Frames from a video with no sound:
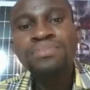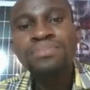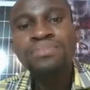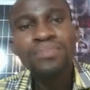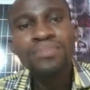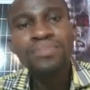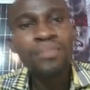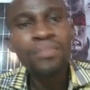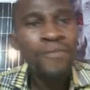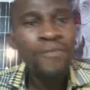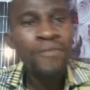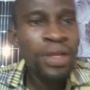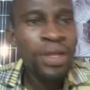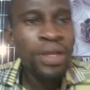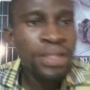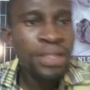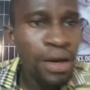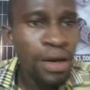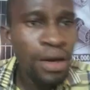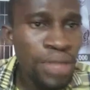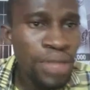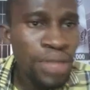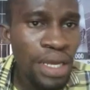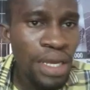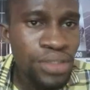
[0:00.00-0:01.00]
Now
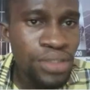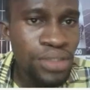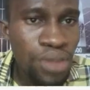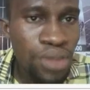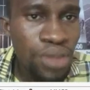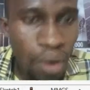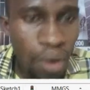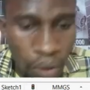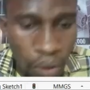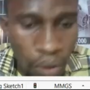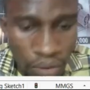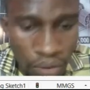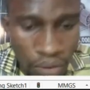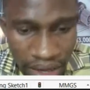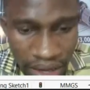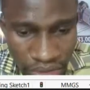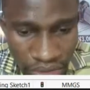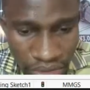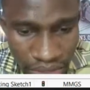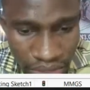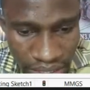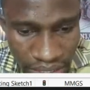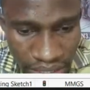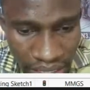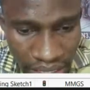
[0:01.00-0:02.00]
let's go over to the
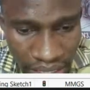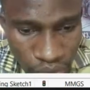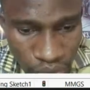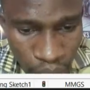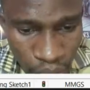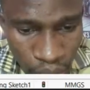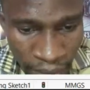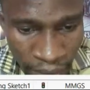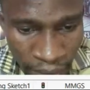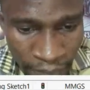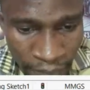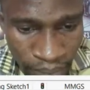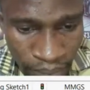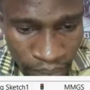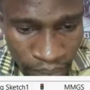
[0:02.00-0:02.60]
next one